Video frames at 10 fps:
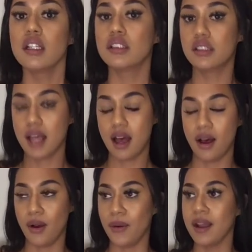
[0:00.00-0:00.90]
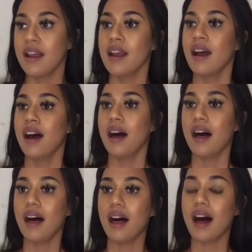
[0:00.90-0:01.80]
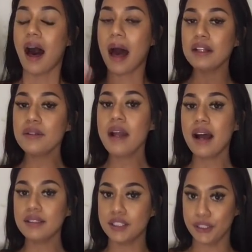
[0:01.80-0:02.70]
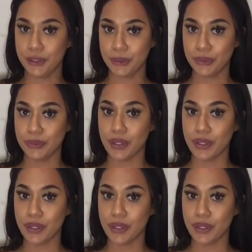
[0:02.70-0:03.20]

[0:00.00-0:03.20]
So I do not do,